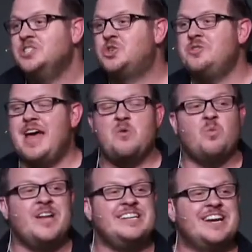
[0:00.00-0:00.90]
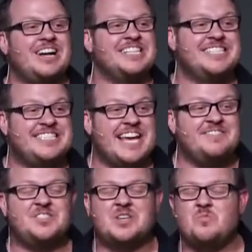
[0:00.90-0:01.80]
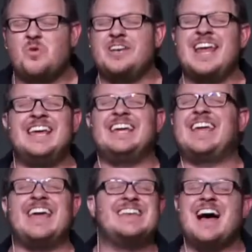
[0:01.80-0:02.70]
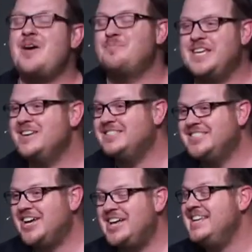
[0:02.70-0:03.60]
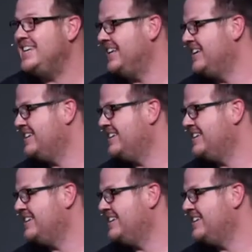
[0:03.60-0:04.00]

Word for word: so that when God saves someone, it cannot be undone.